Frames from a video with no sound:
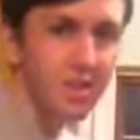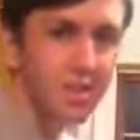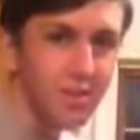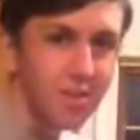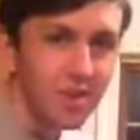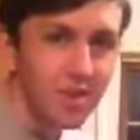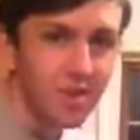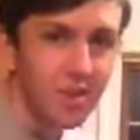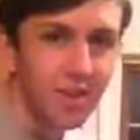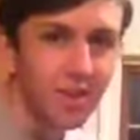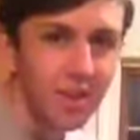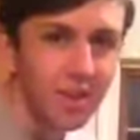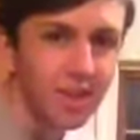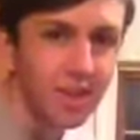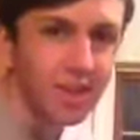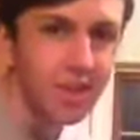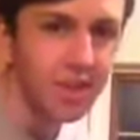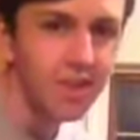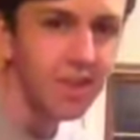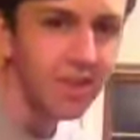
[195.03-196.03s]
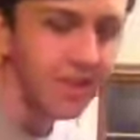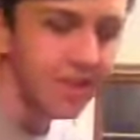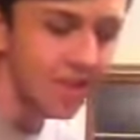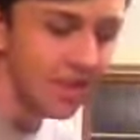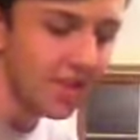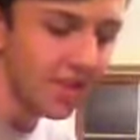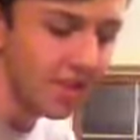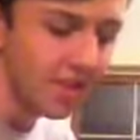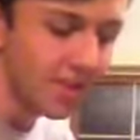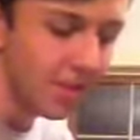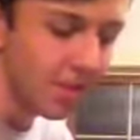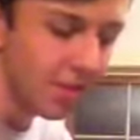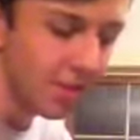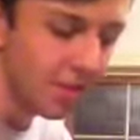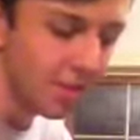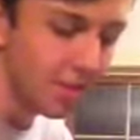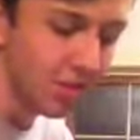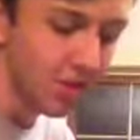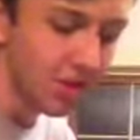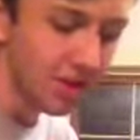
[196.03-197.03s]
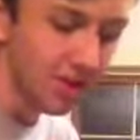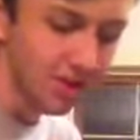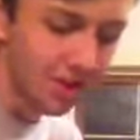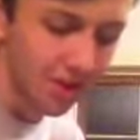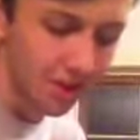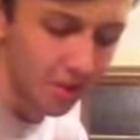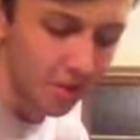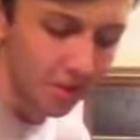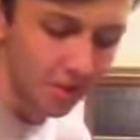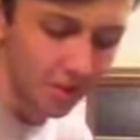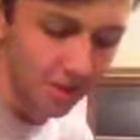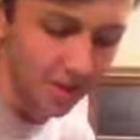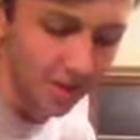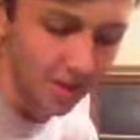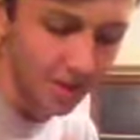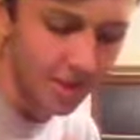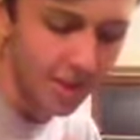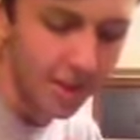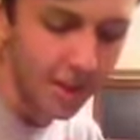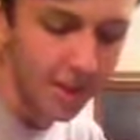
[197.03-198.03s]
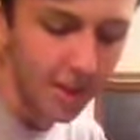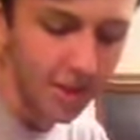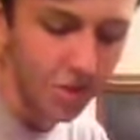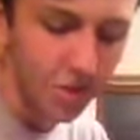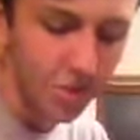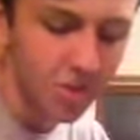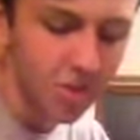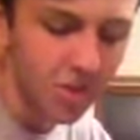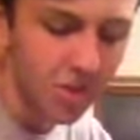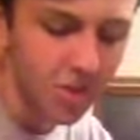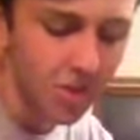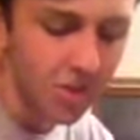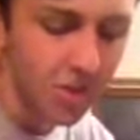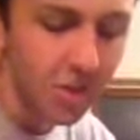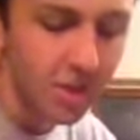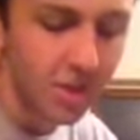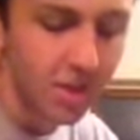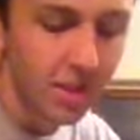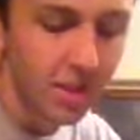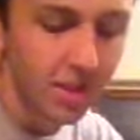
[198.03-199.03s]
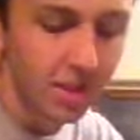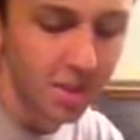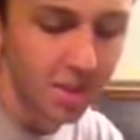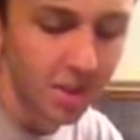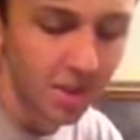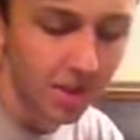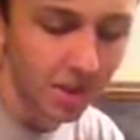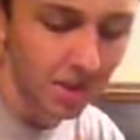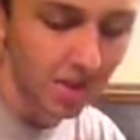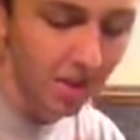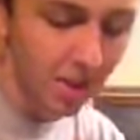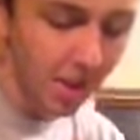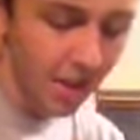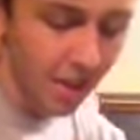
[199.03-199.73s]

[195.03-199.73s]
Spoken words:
good, because it's the important step at the end. Once you've got that combined,